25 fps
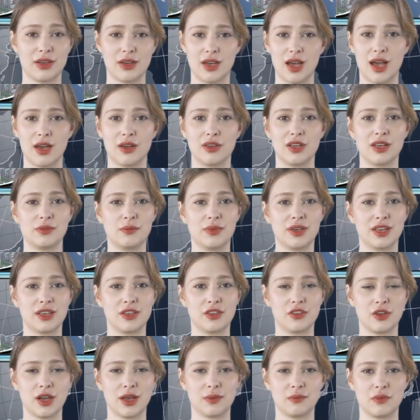LDPE
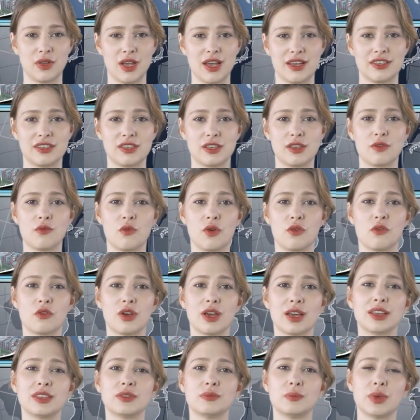grade prices were
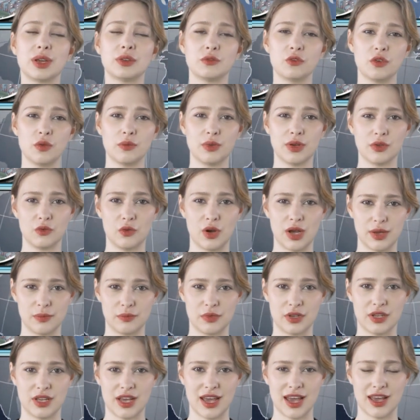raised by ₹1
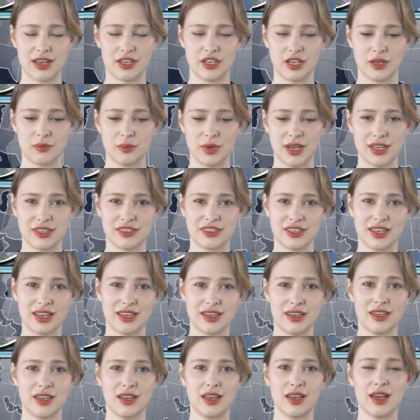per kg
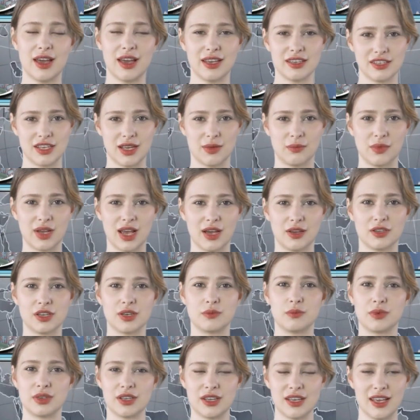basic, except
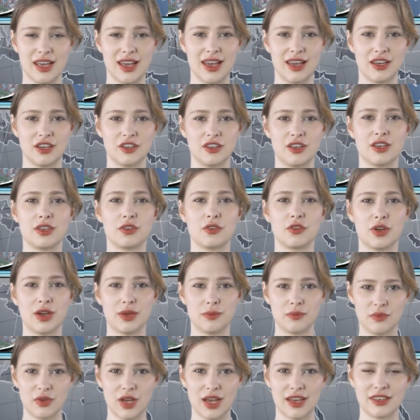LDPE HD
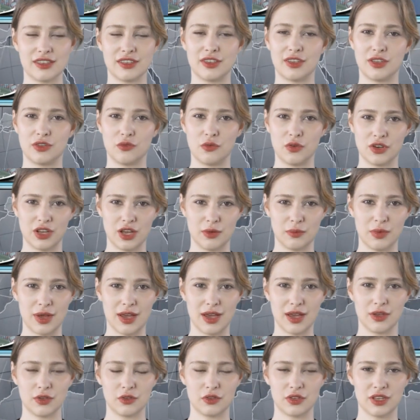grade prices which have been
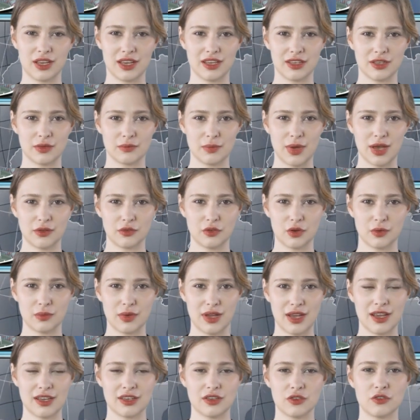increased by
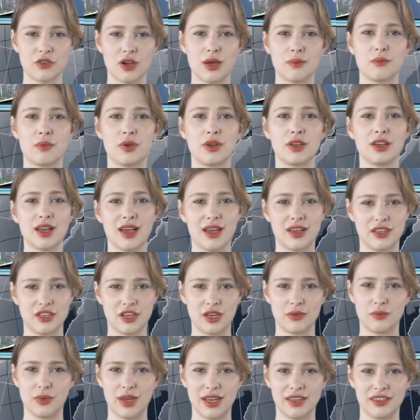₹3 per
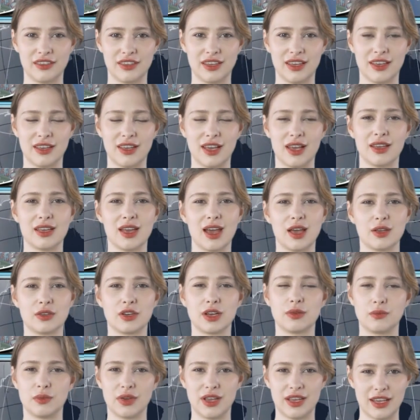kg basic and
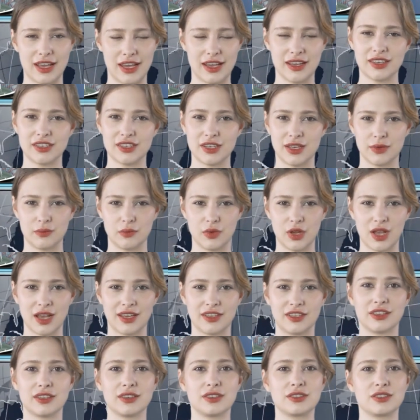LDPE EC
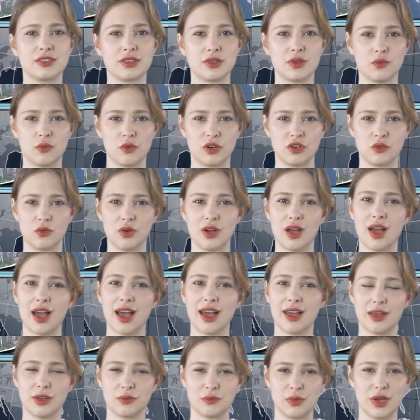prices, which were
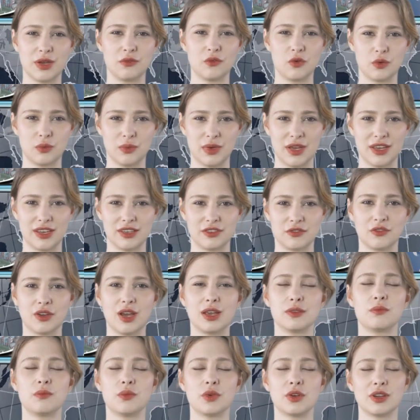hiked by
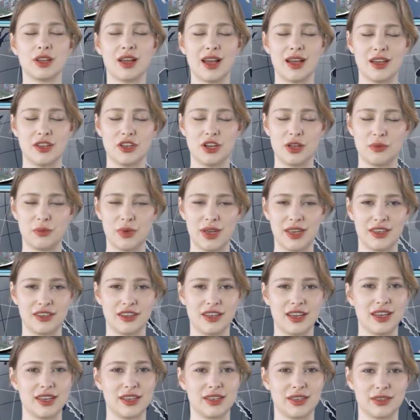₹5 per kg
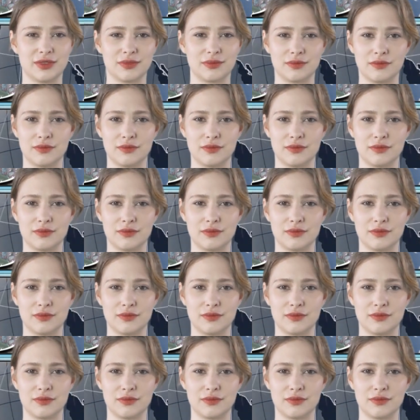basic.